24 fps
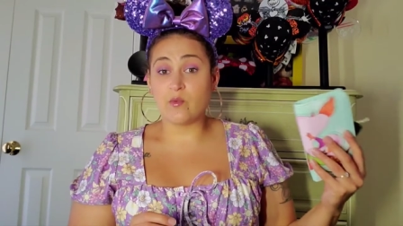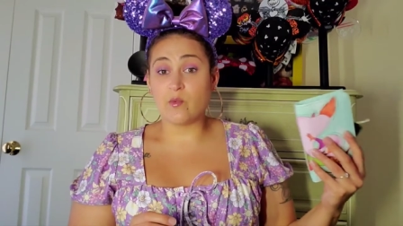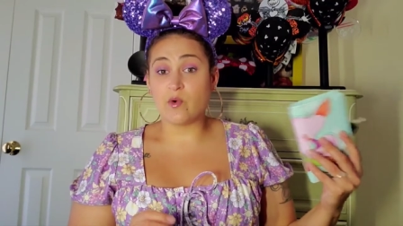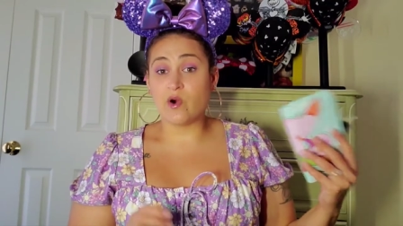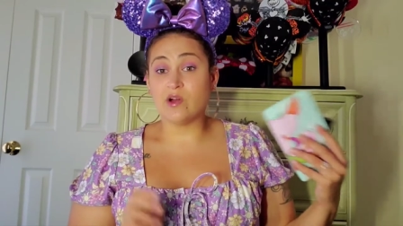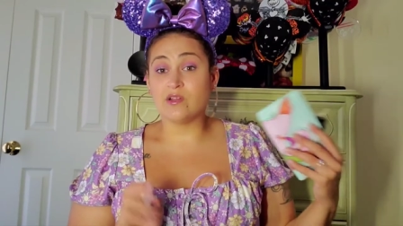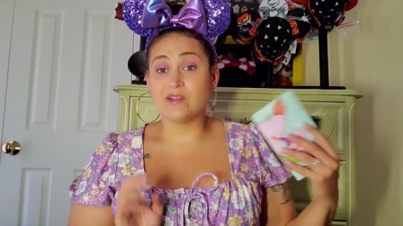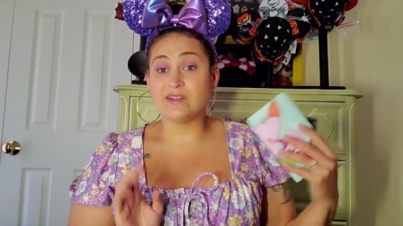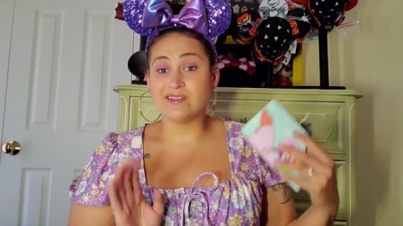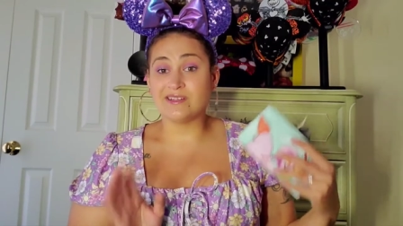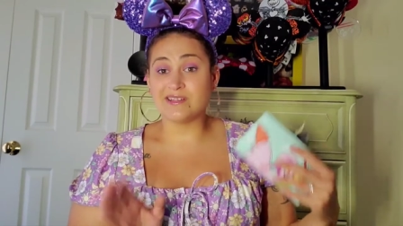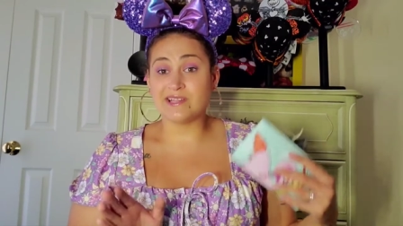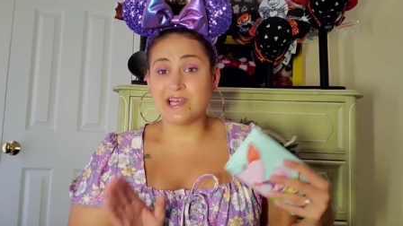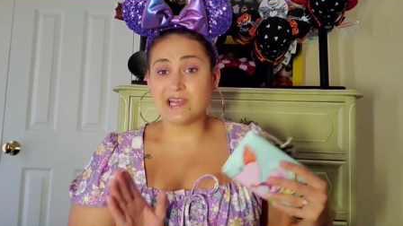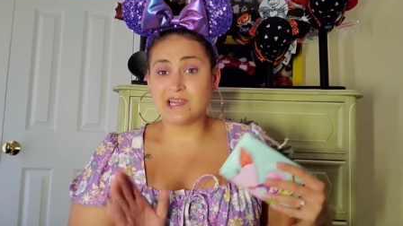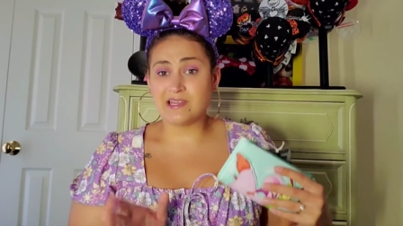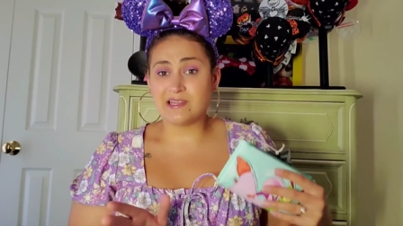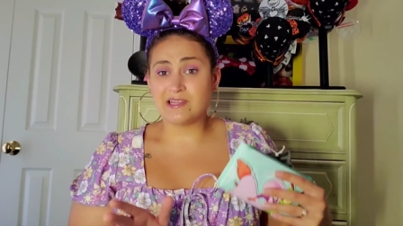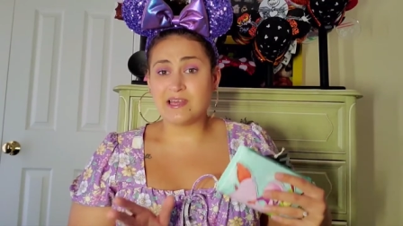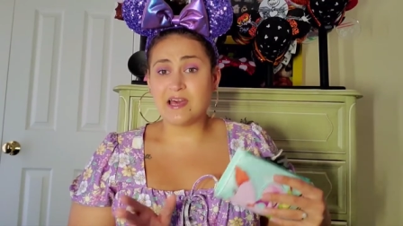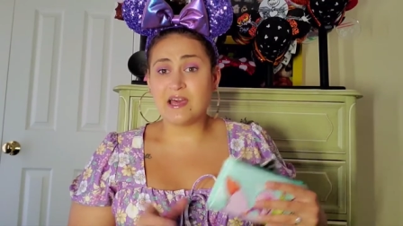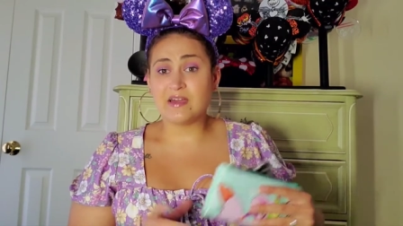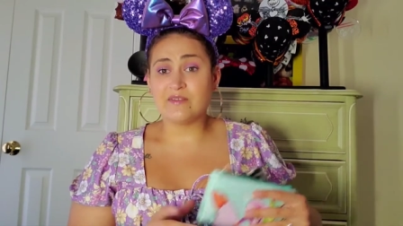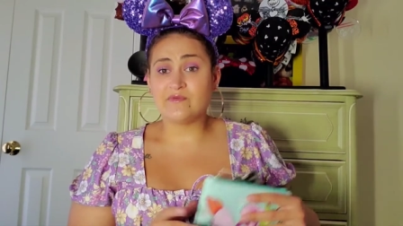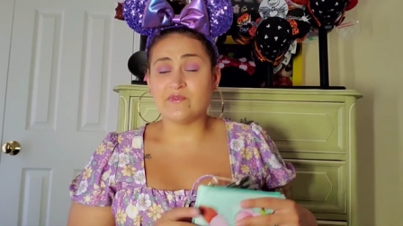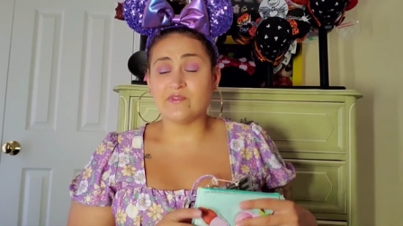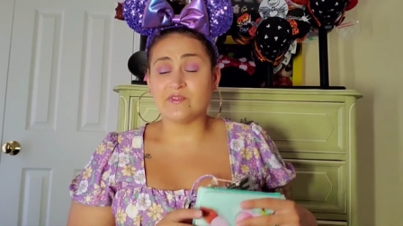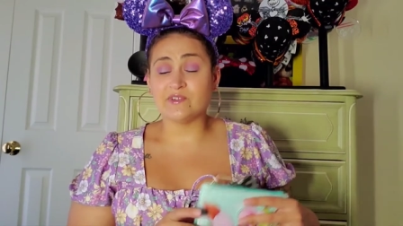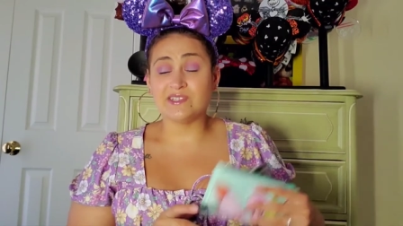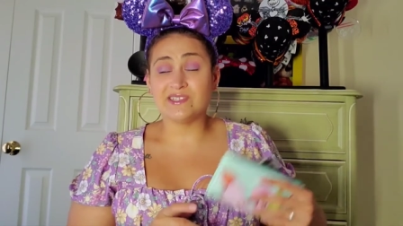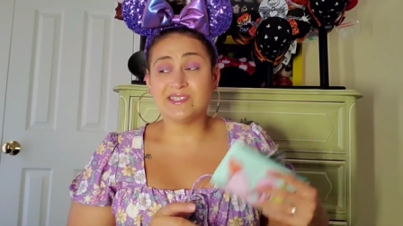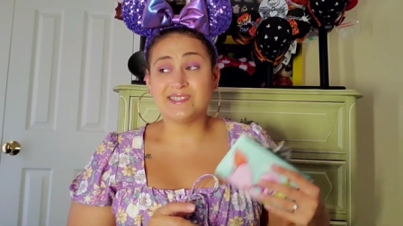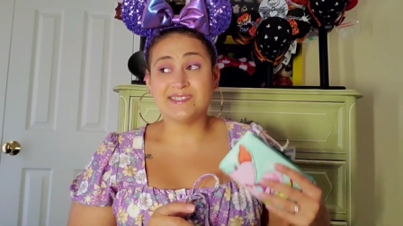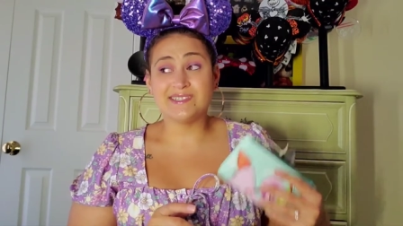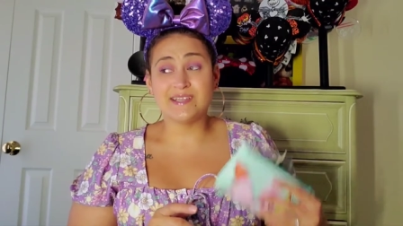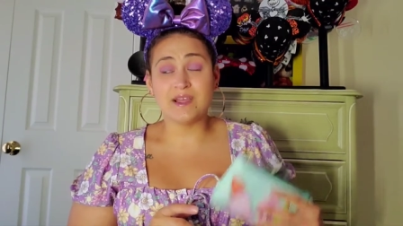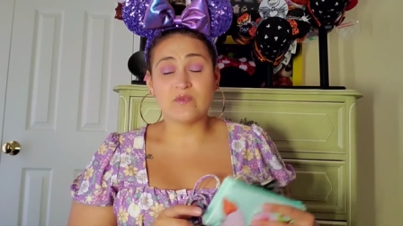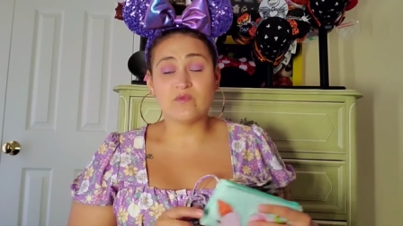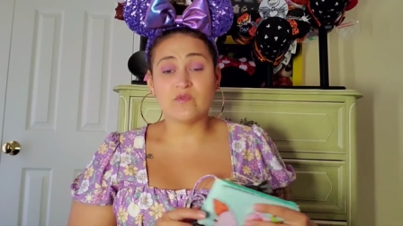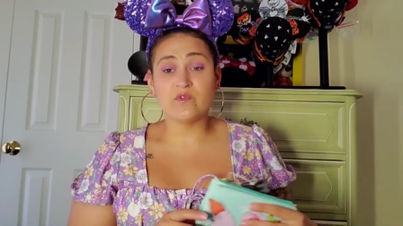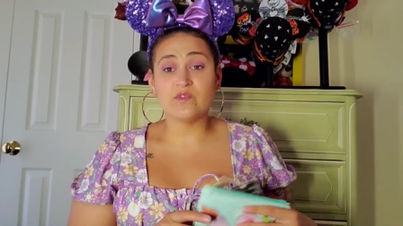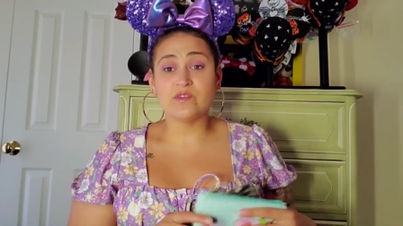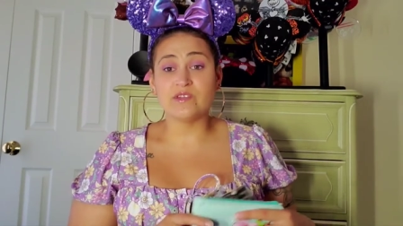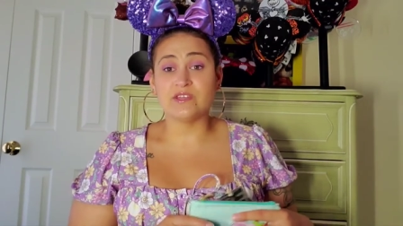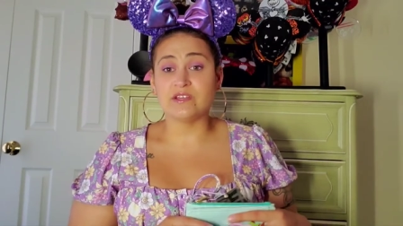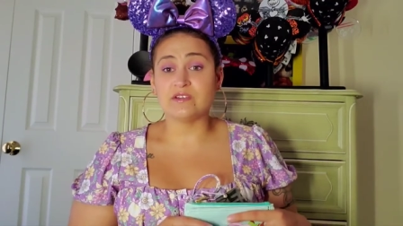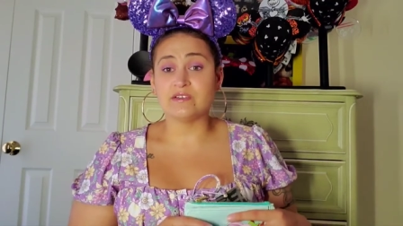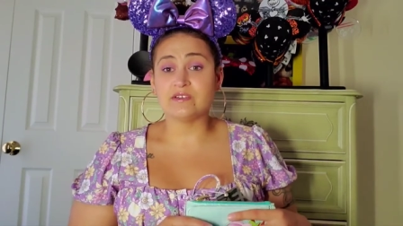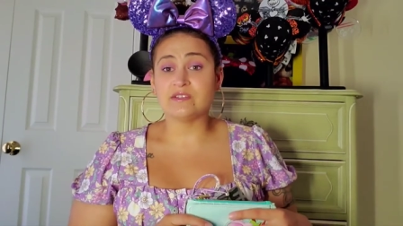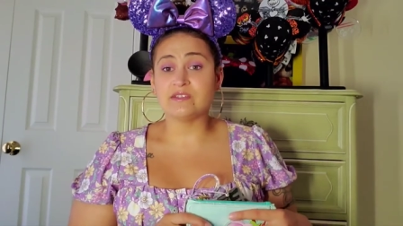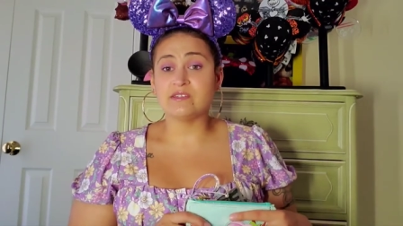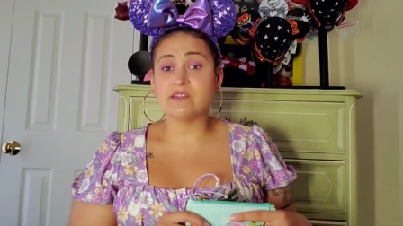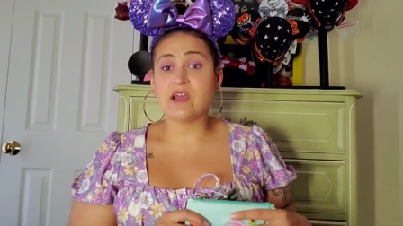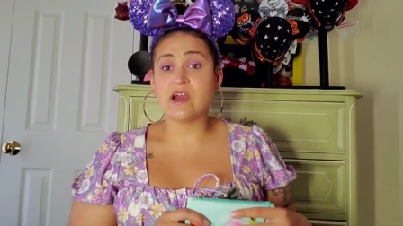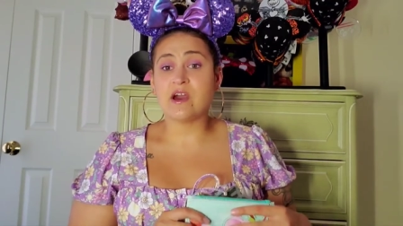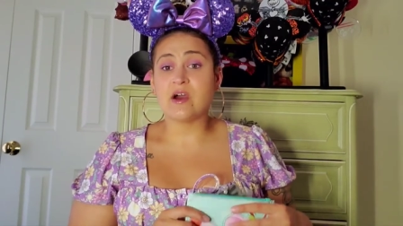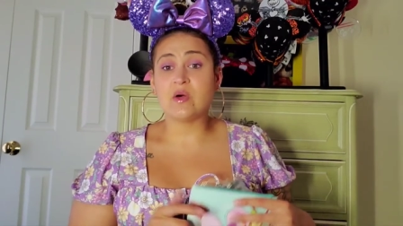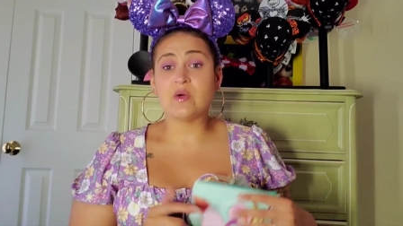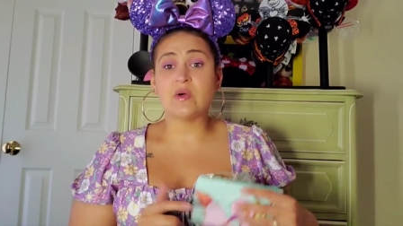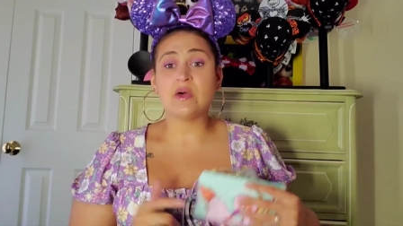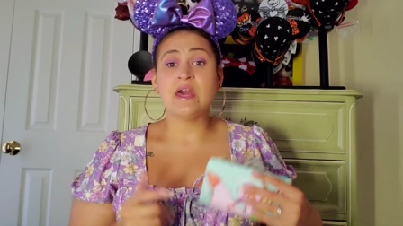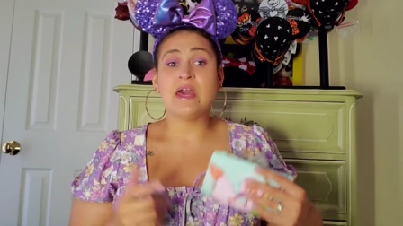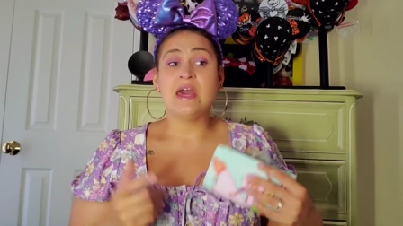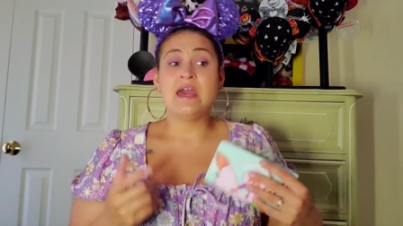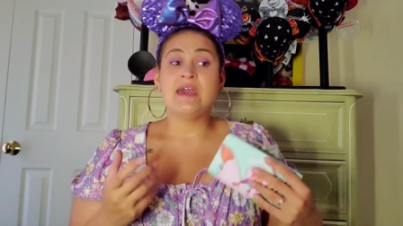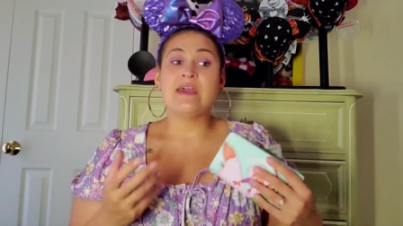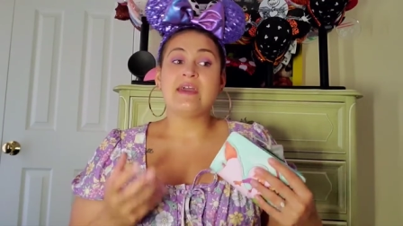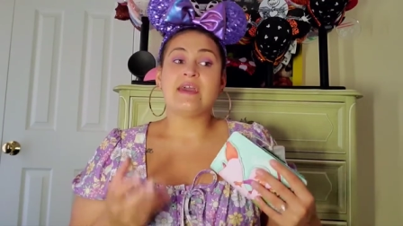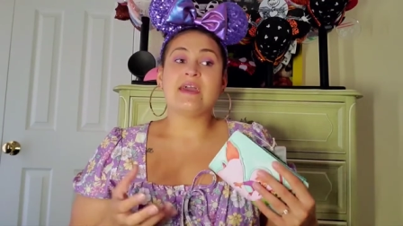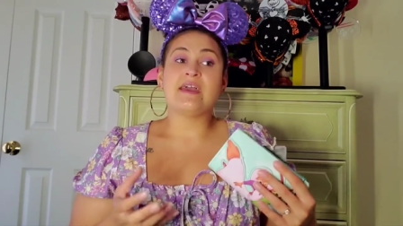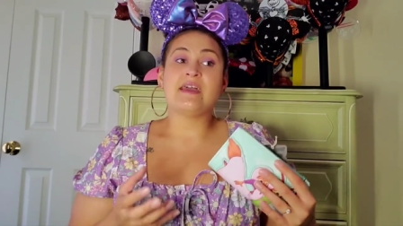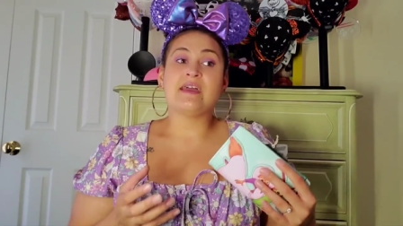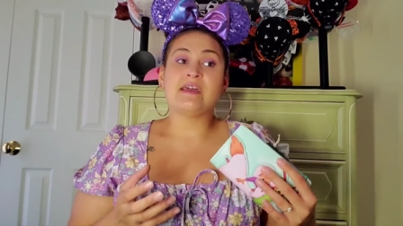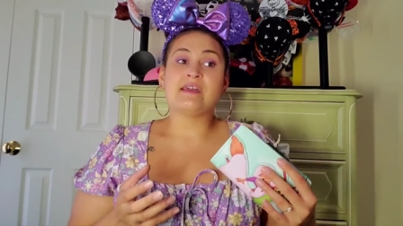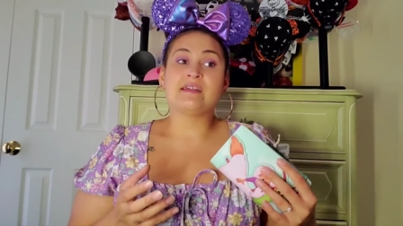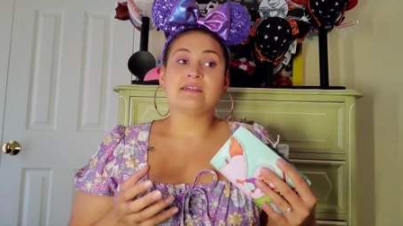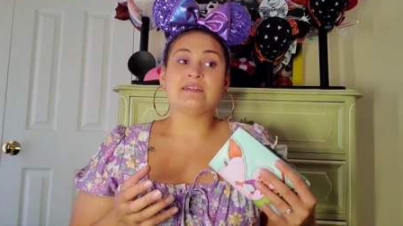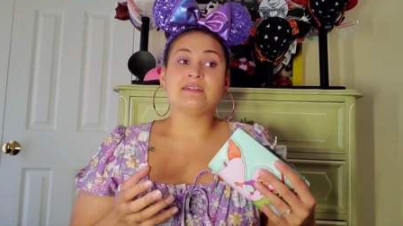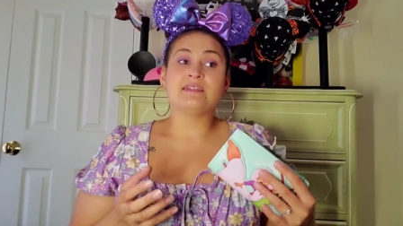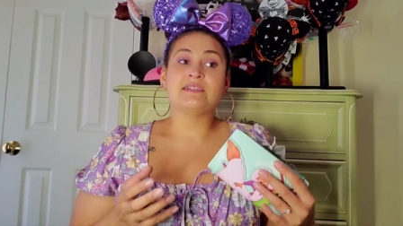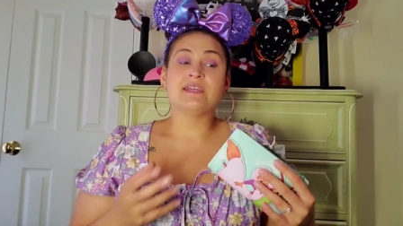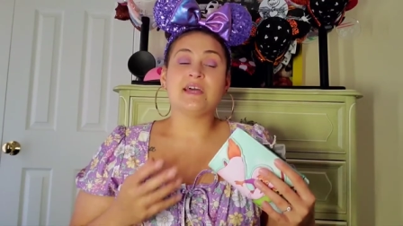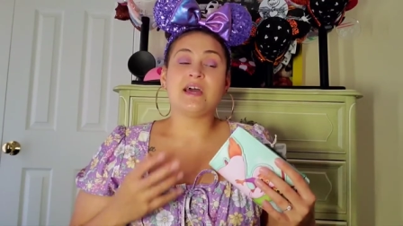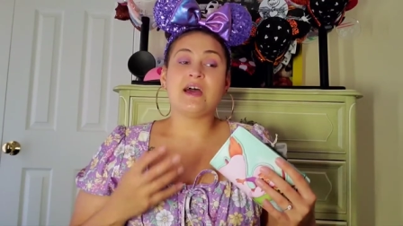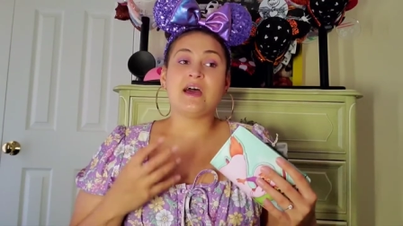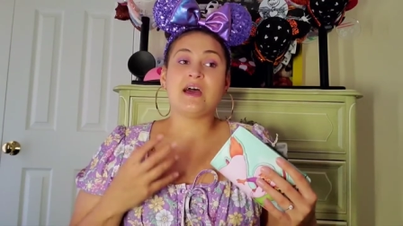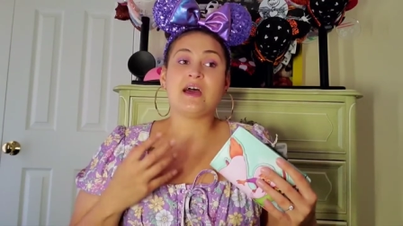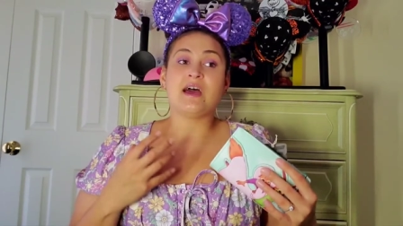wallet like that for several years now, and